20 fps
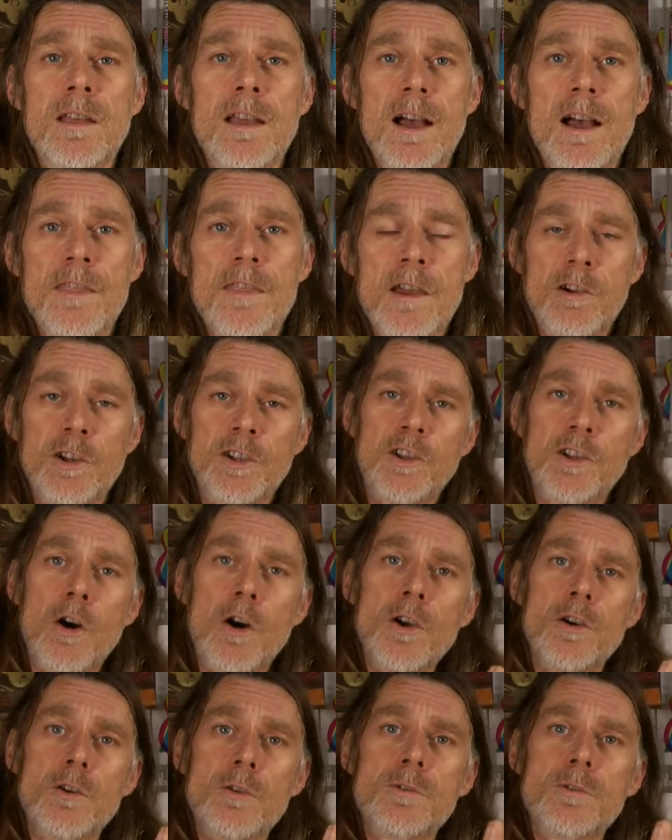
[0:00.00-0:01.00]
And there are
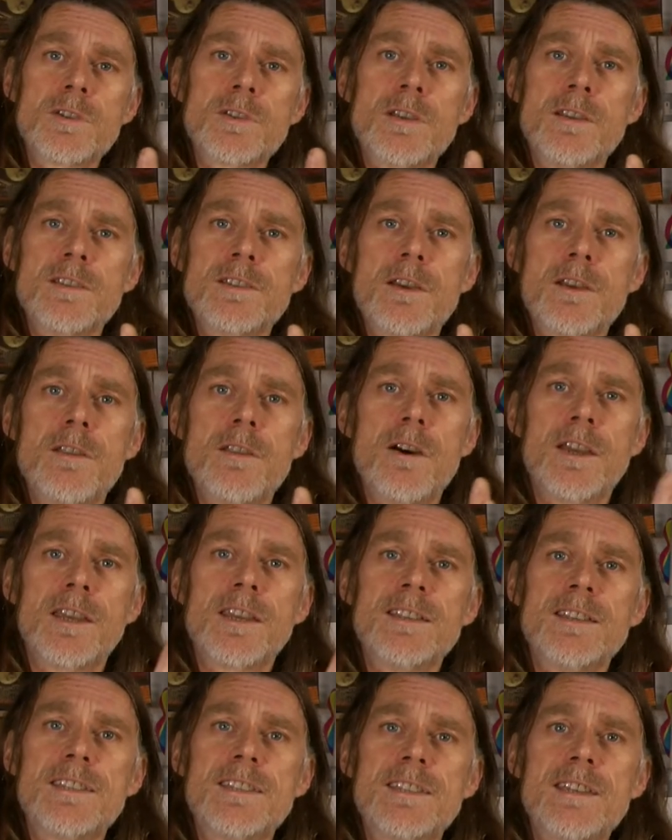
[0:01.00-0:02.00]
dials so that I
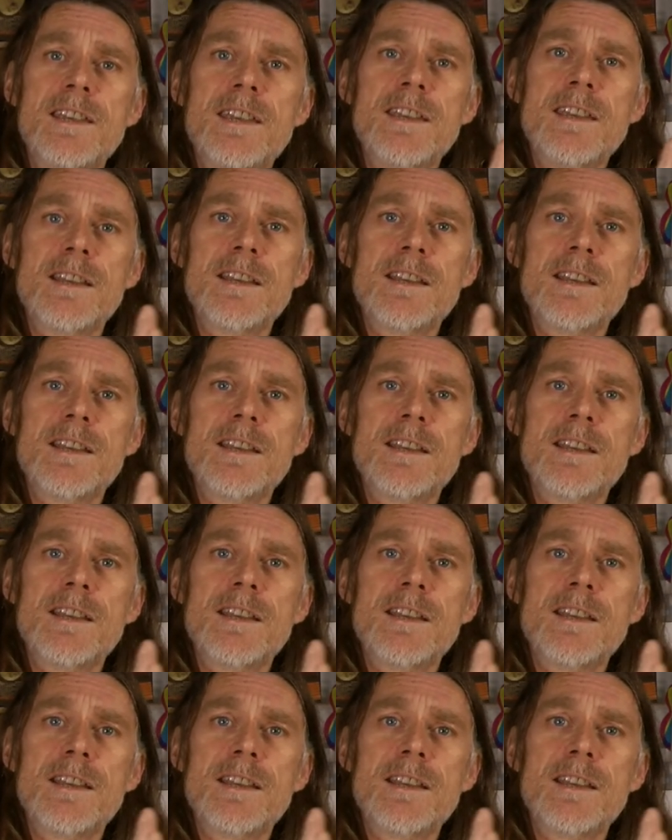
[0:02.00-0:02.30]
can see